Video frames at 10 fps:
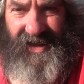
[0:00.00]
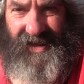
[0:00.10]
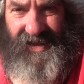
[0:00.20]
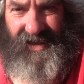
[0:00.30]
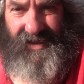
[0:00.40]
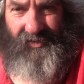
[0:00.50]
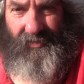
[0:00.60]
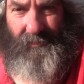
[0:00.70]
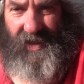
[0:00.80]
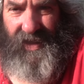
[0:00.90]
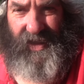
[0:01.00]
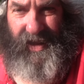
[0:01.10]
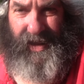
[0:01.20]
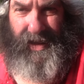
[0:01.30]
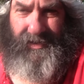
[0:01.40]
It is
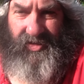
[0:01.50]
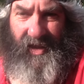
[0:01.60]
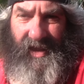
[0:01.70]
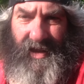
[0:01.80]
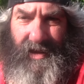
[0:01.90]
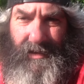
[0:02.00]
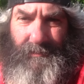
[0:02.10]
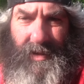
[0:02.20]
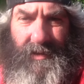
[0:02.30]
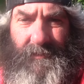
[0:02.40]
me, Tim.